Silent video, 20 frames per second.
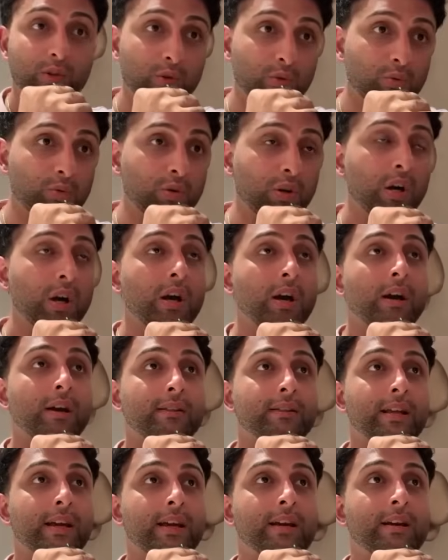Two,
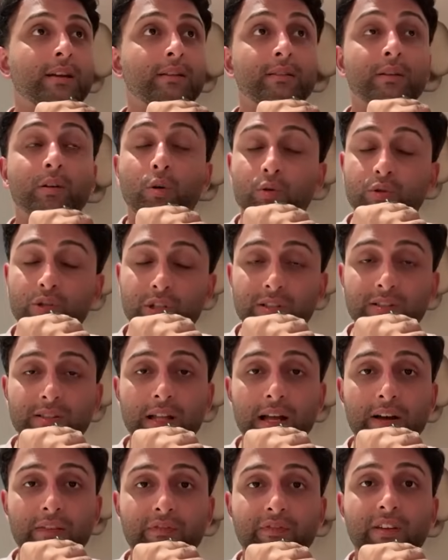the coaching
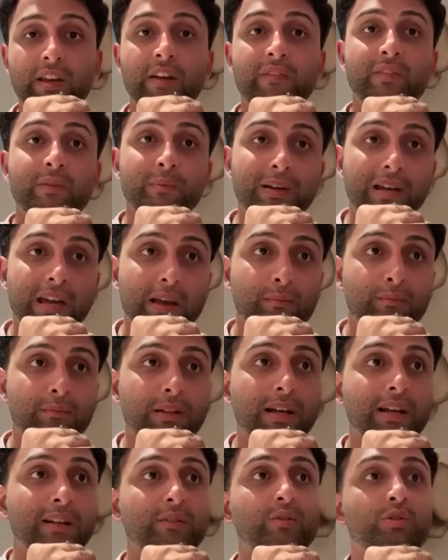staff gave them a game
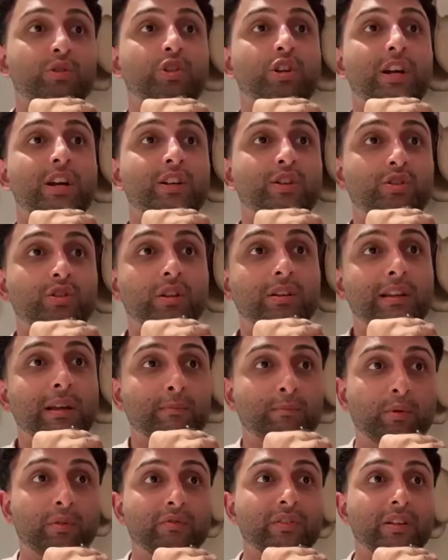plan to change the
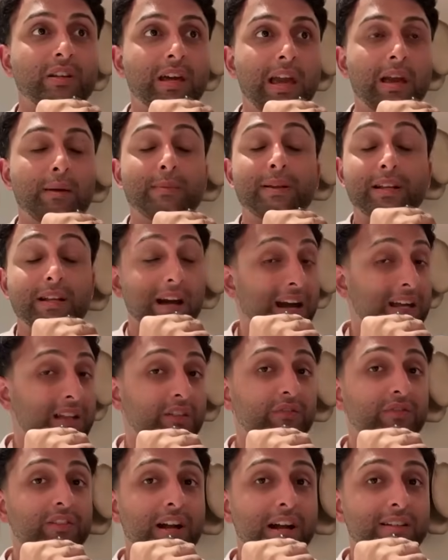tempo of the game and kind
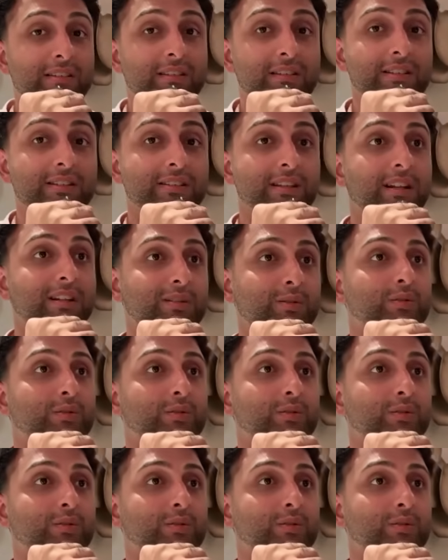of rattle LaSalle.